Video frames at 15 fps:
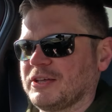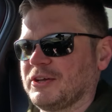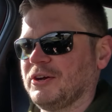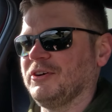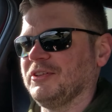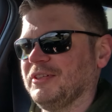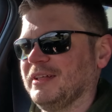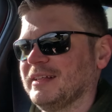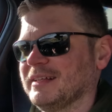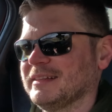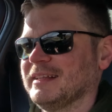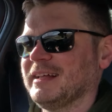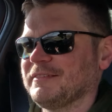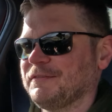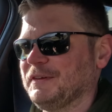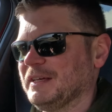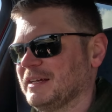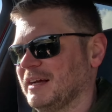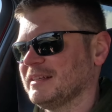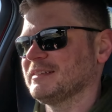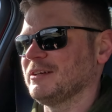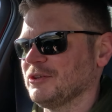God, that thing
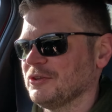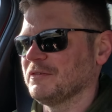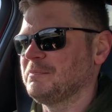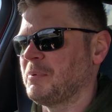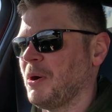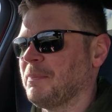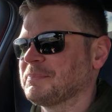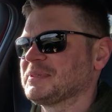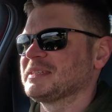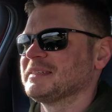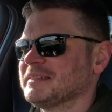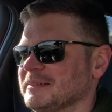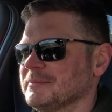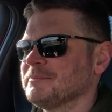has a lot of pops.